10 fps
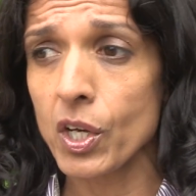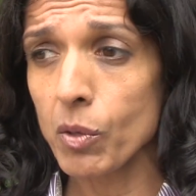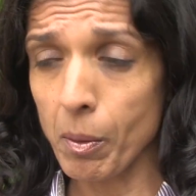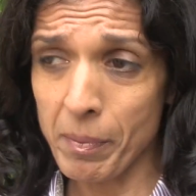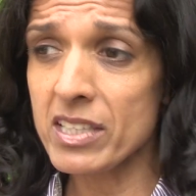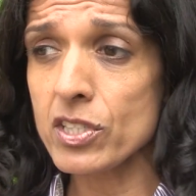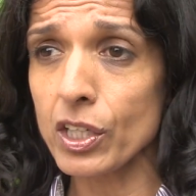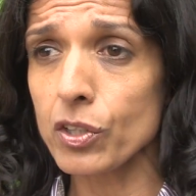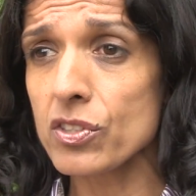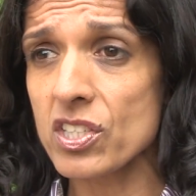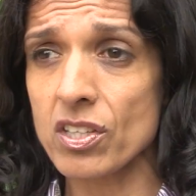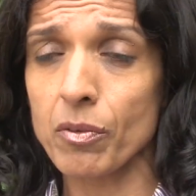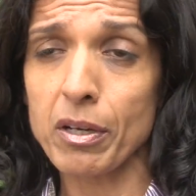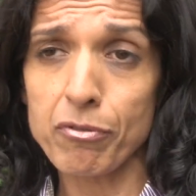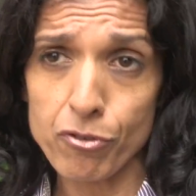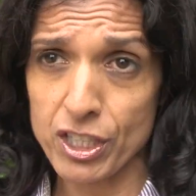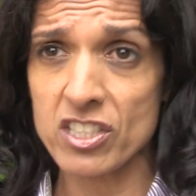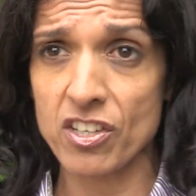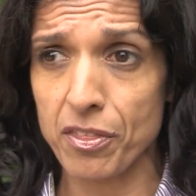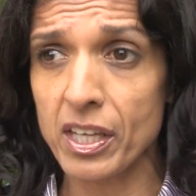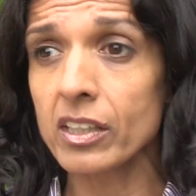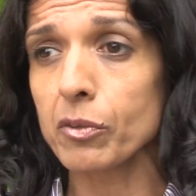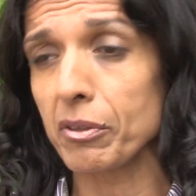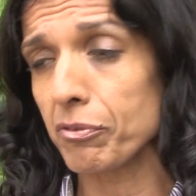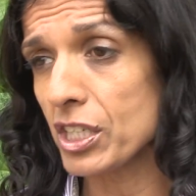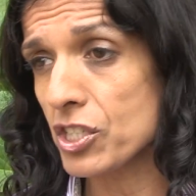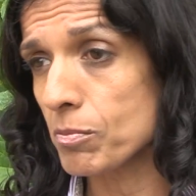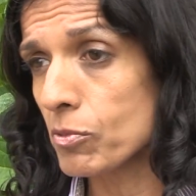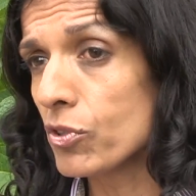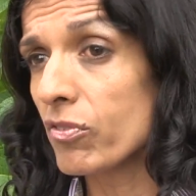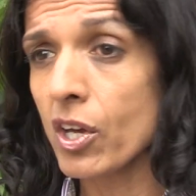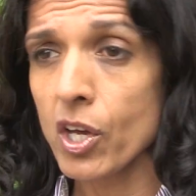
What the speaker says: What makes it good is that we're free to think, we're free to move,